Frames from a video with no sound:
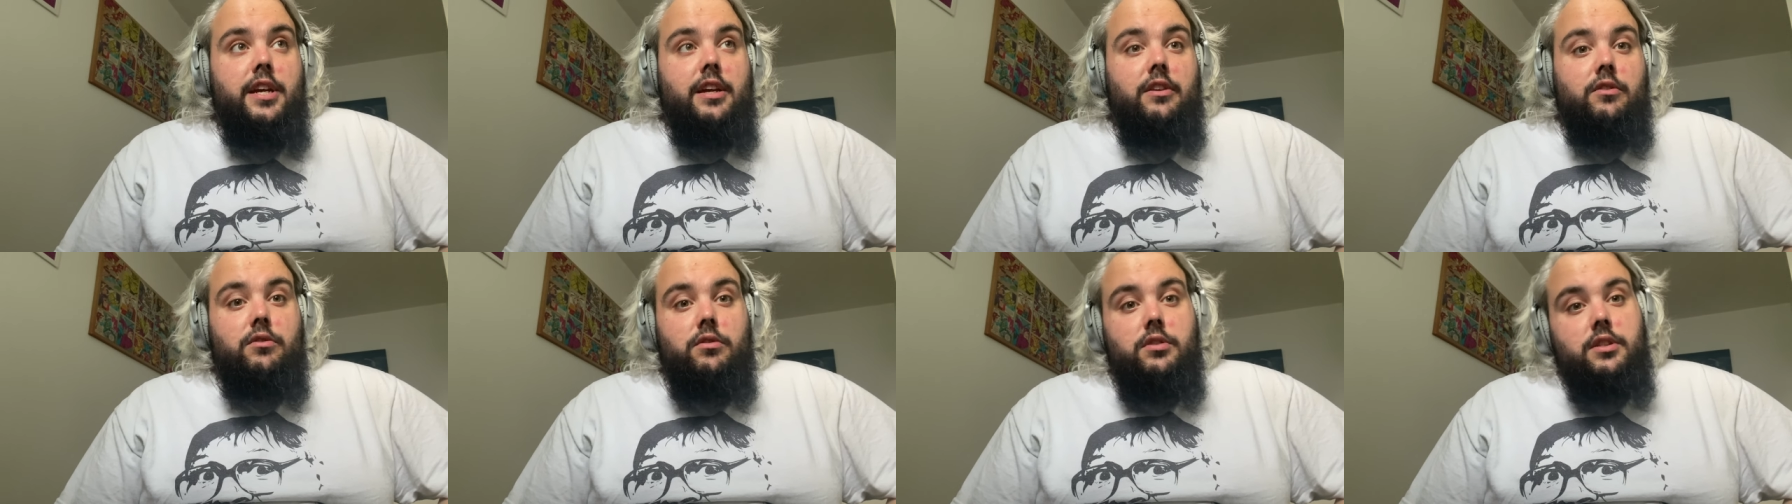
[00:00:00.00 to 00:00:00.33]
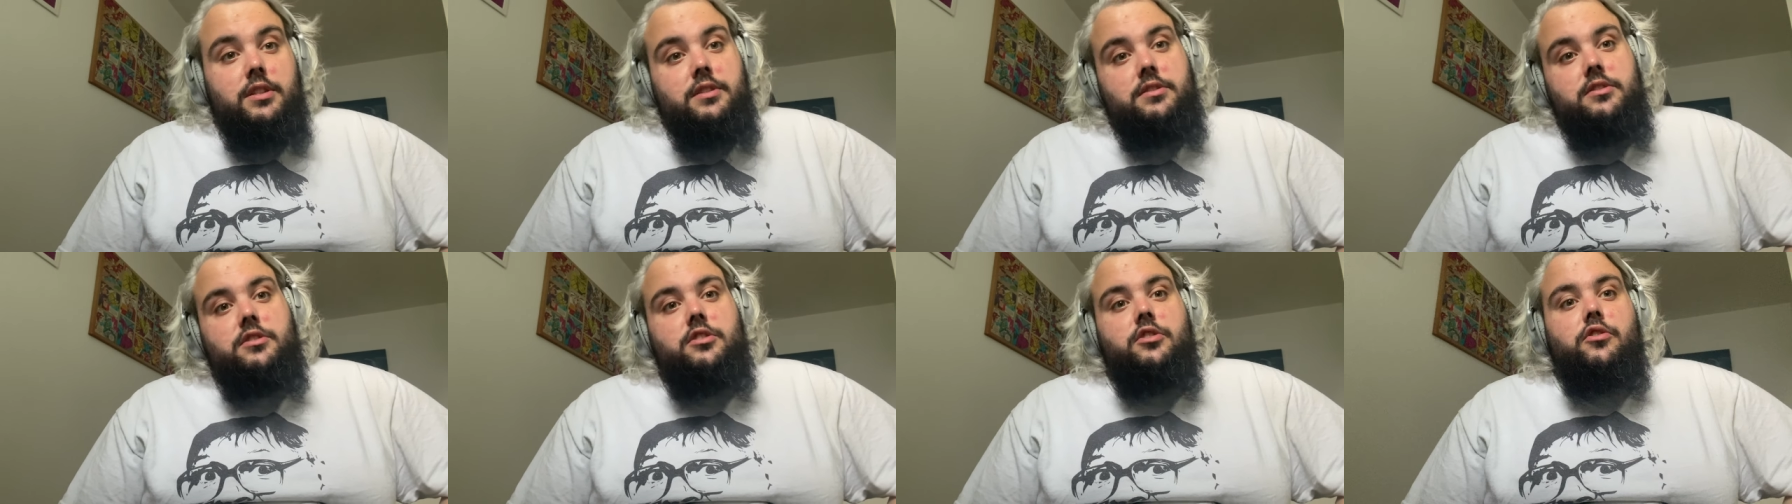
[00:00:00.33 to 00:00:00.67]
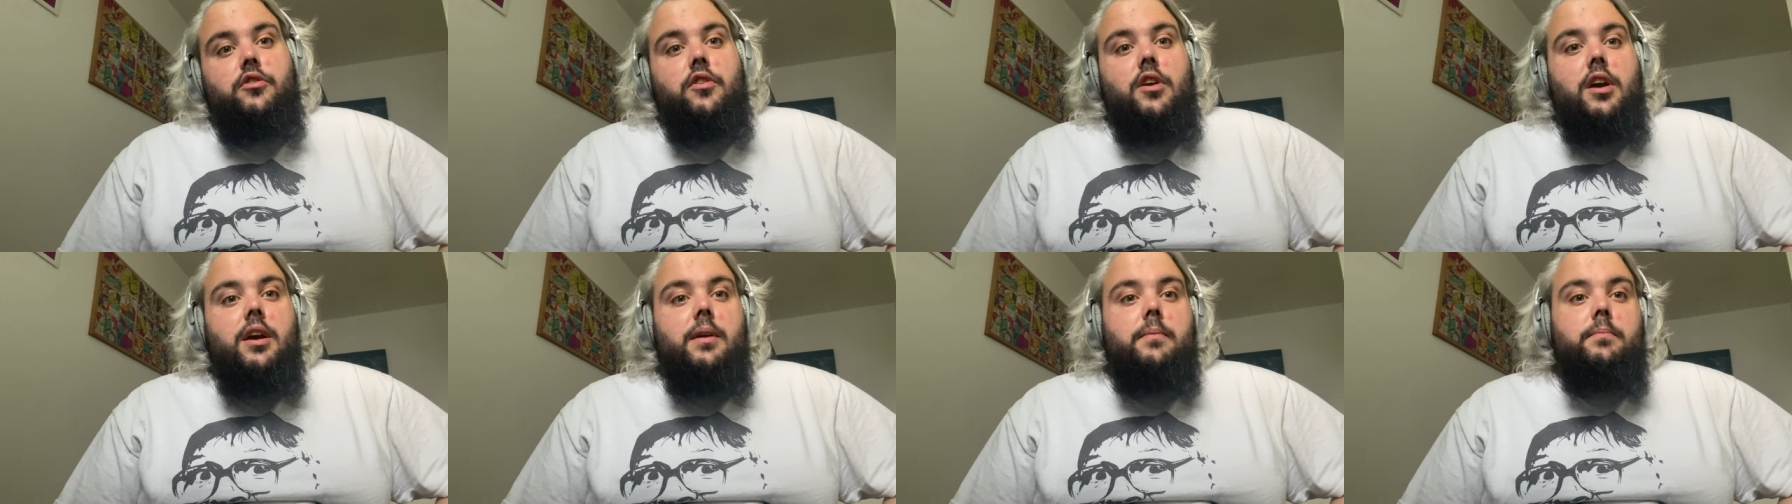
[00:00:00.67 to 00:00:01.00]
I'm on
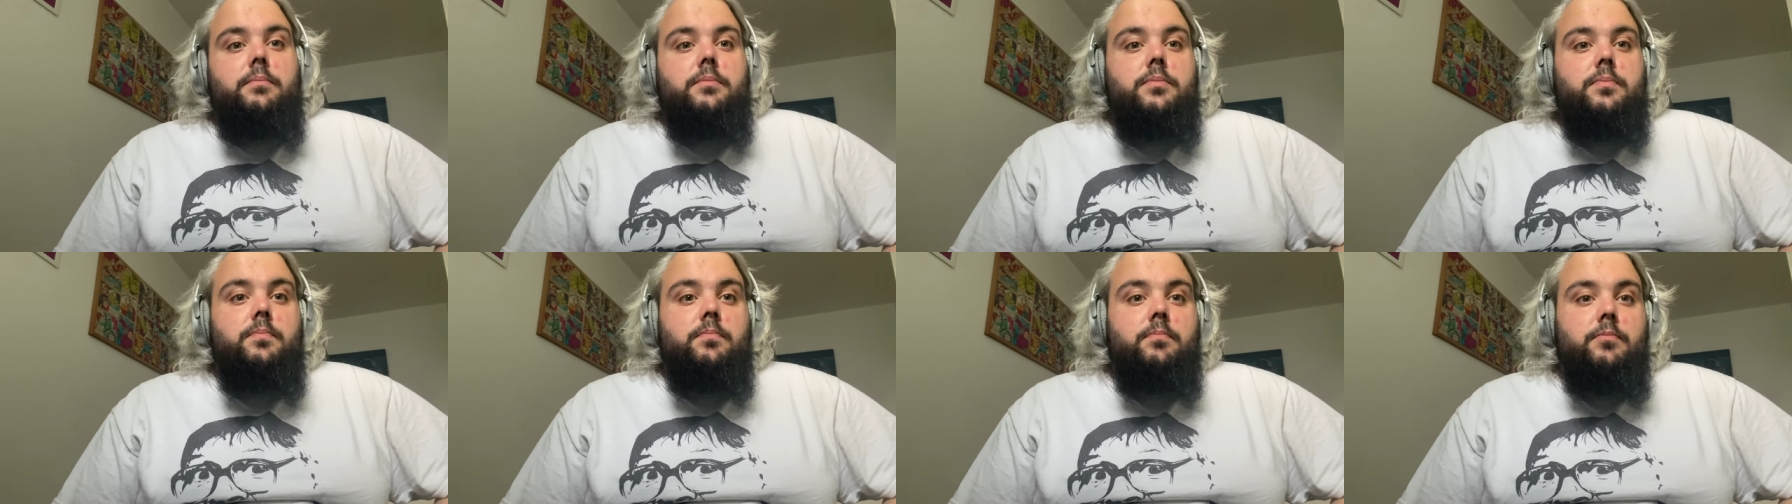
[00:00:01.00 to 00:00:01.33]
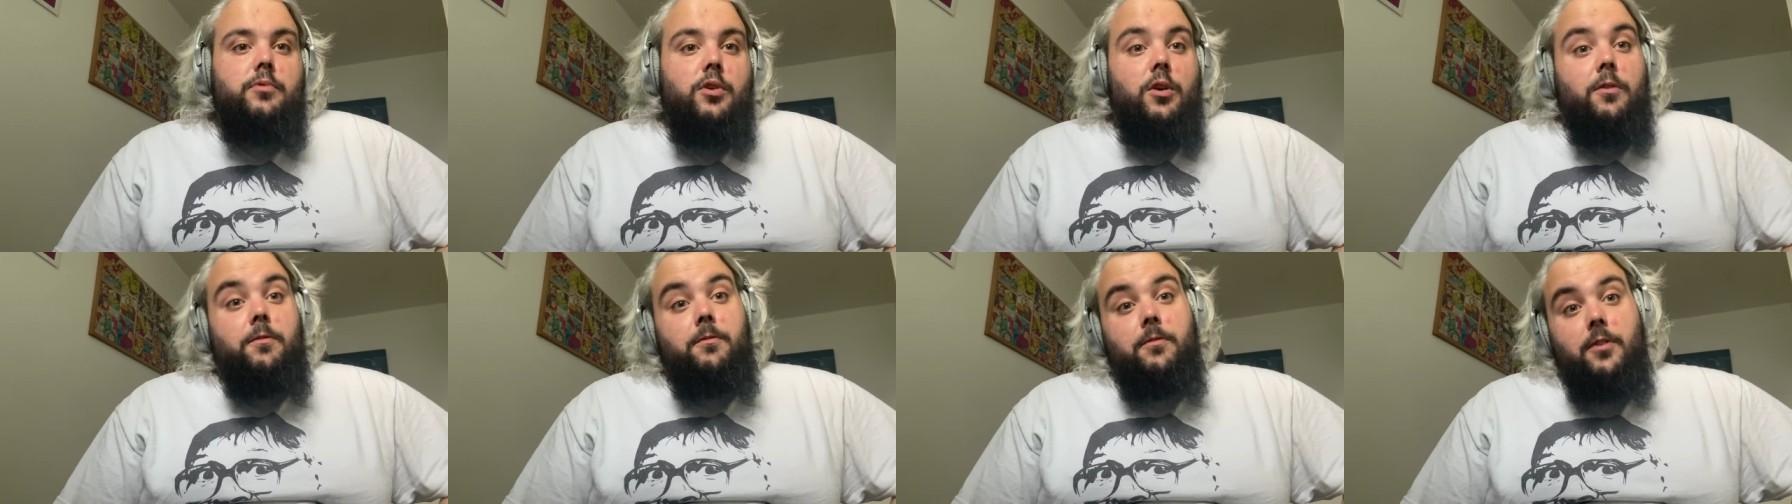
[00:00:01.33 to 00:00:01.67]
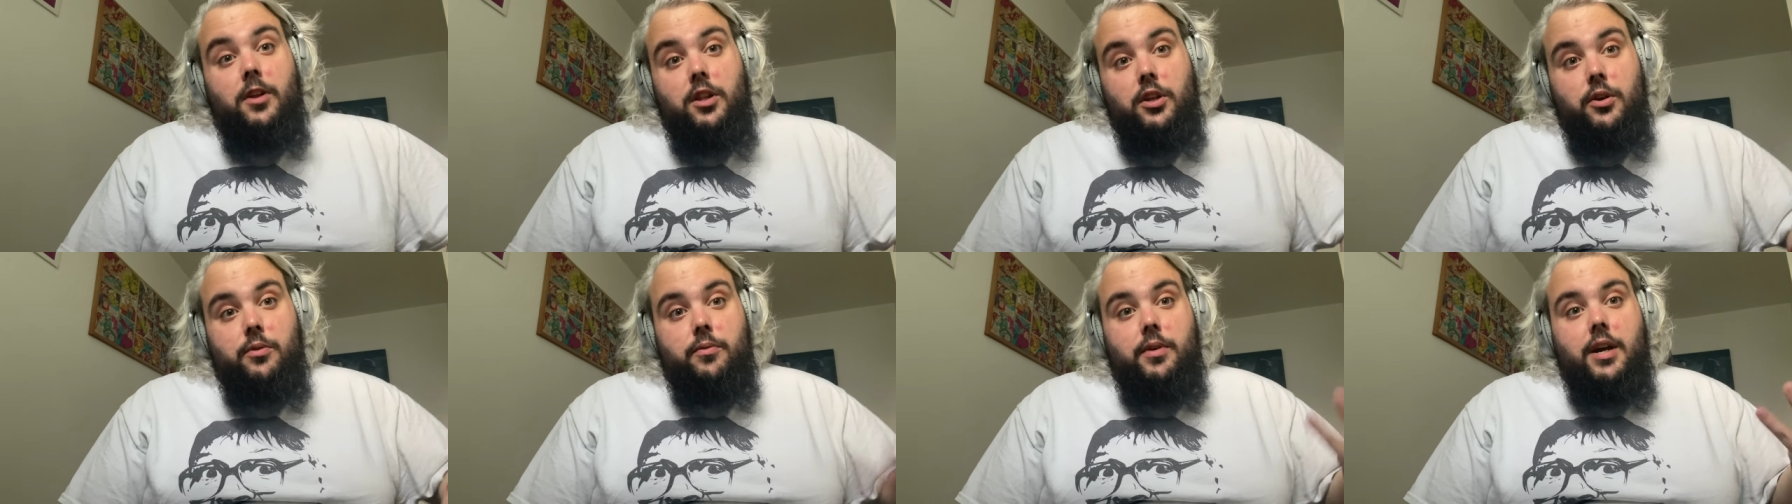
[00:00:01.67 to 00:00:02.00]
Instagram, or
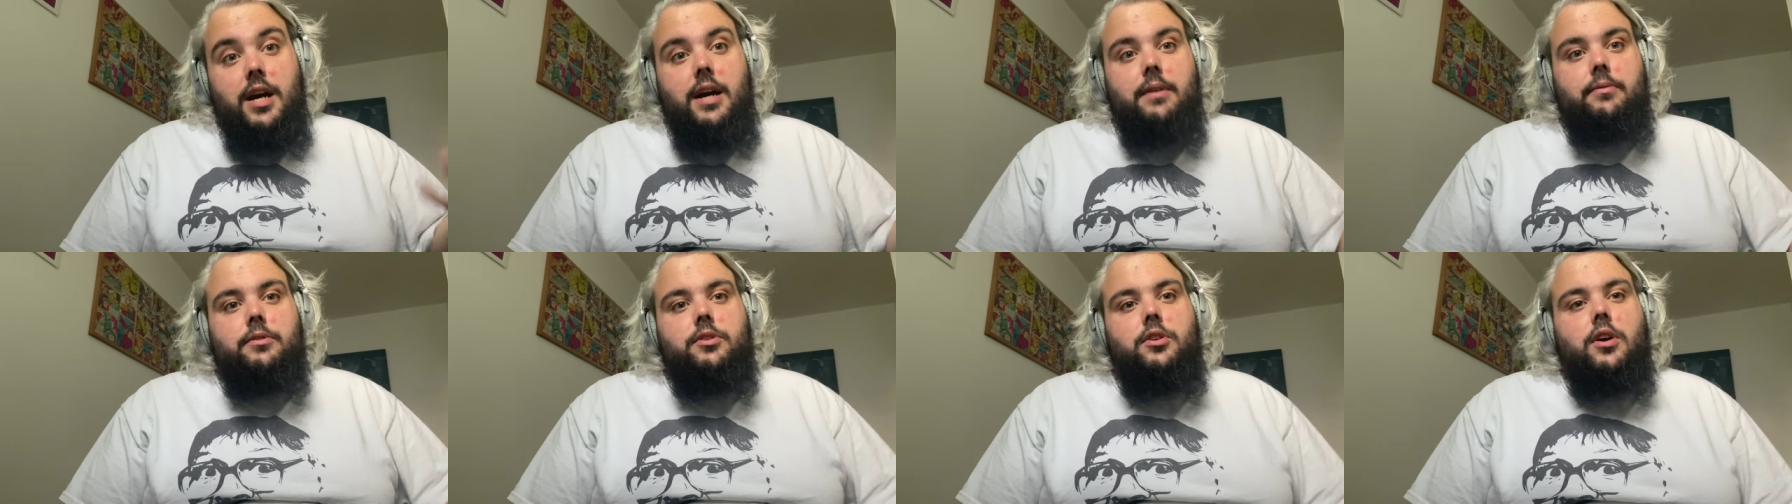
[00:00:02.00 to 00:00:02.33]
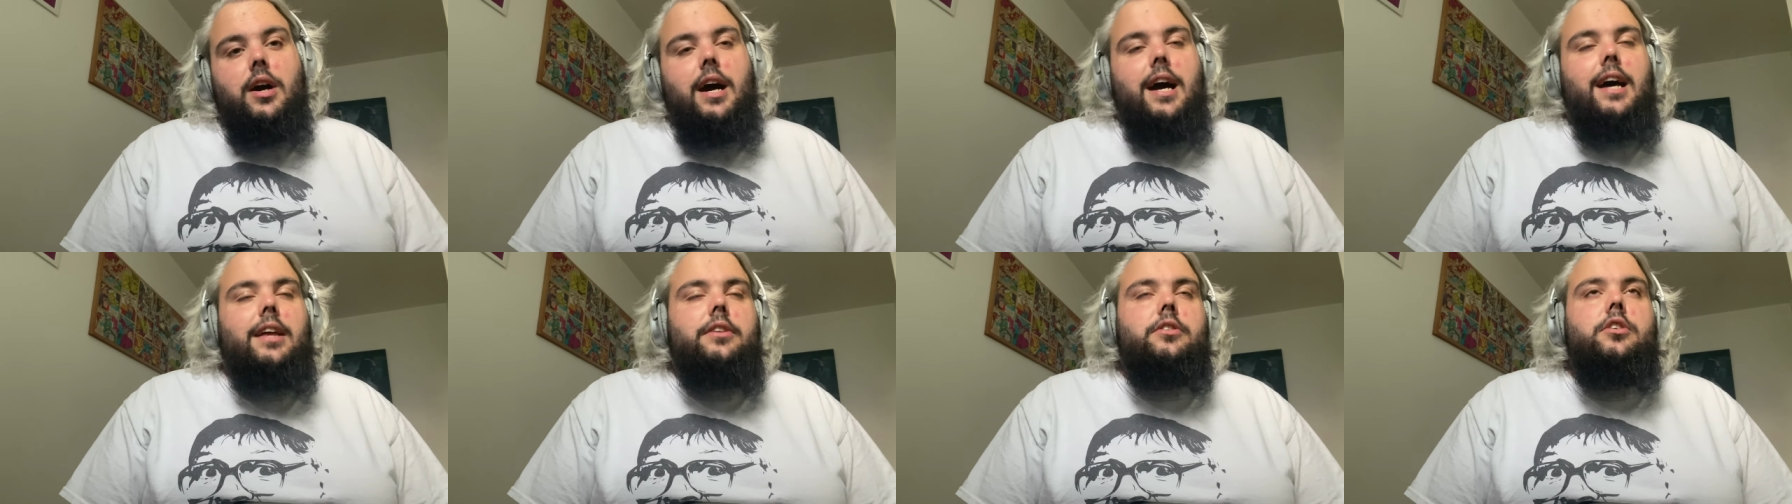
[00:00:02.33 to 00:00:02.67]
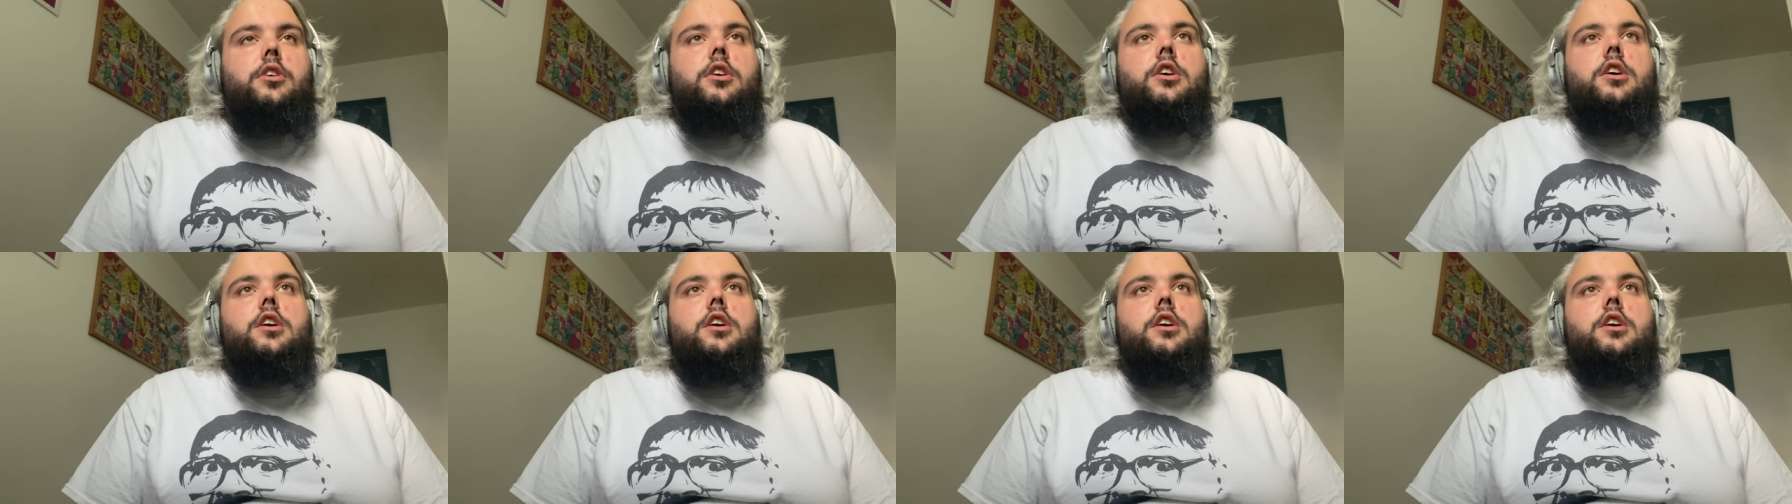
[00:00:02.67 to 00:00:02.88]
follow rather, not add.